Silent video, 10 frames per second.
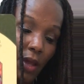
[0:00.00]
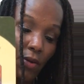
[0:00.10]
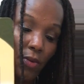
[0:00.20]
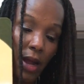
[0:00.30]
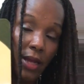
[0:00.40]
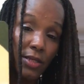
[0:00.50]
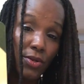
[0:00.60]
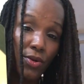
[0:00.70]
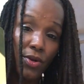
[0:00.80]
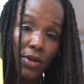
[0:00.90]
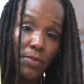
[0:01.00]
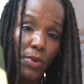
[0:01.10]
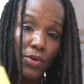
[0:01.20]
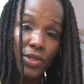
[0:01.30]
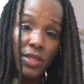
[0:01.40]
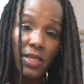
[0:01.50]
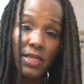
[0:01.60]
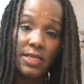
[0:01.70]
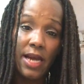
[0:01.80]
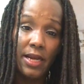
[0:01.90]
All right, so you're emotionally
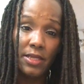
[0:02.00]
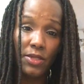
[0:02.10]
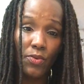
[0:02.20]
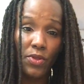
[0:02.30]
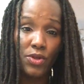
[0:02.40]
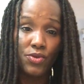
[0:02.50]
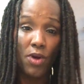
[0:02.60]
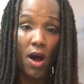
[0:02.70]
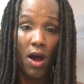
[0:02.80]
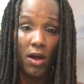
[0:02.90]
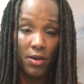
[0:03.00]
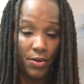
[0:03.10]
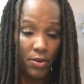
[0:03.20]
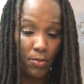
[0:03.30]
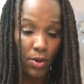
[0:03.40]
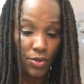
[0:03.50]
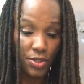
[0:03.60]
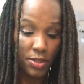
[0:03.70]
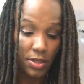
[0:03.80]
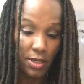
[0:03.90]
deciding to withdraw. You're
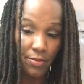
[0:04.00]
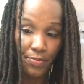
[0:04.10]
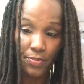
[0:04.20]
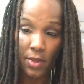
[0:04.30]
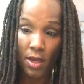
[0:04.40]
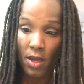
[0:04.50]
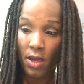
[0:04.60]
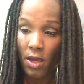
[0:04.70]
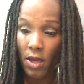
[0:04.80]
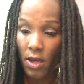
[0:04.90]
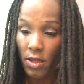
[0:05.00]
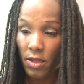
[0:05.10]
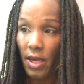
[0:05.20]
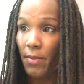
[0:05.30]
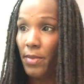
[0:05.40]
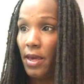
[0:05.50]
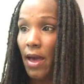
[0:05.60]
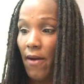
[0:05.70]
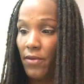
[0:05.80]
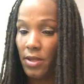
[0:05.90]
emotionally. Let me
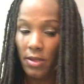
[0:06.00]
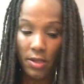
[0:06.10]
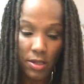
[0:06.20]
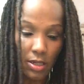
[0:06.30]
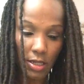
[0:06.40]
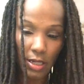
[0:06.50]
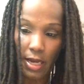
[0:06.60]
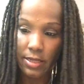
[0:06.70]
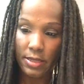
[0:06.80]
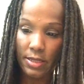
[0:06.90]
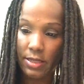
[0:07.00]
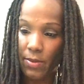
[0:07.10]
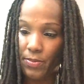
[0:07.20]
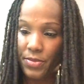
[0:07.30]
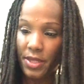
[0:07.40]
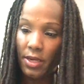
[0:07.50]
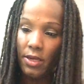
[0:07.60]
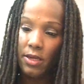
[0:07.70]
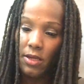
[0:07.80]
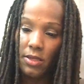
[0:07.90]
have a look at
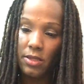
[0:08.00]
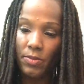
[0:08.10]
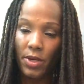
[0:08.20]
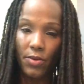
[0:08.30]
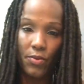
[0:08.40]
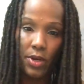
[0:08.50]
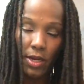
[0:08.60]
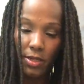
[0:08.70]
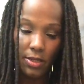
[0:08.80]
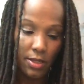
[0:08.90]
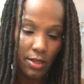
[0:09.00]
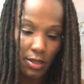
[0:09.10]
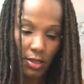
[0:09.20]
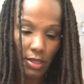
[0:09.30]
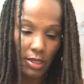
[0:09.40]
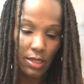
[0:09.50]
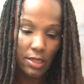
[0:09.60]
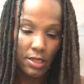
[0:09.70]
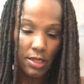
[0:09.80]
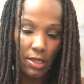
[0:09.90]
something. I'm going to read
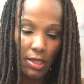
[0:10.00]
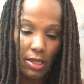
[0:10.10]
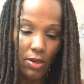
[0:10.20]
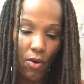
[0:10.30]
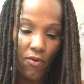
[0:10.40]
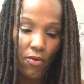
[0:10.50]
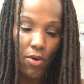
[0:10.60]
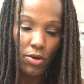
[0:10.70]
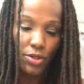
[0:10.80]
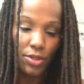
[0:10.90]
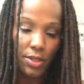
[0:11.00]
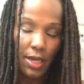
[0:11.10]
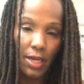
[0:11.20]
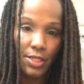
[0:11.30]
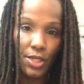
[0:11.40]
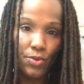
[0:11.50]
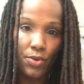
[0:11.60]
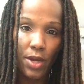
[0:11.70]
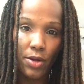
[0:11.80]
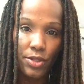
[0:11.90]
the overall
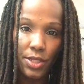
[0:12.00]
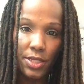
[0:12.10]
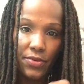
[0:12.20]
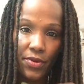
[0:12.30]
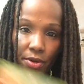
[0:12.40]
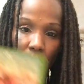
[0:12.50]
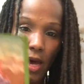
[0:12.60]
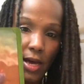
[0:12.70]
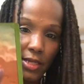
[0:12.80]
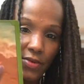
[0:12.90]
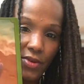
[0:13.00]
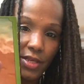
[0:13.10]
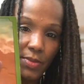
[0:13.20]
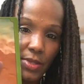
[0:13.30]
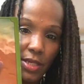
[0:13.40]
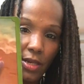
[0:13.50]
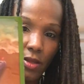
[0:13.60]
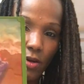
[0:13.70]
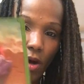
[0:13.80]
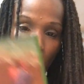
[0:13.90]
general energies for you guys for this
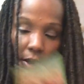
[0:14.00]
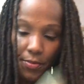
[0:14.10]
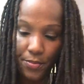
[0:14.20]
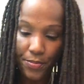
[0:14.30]
particular card.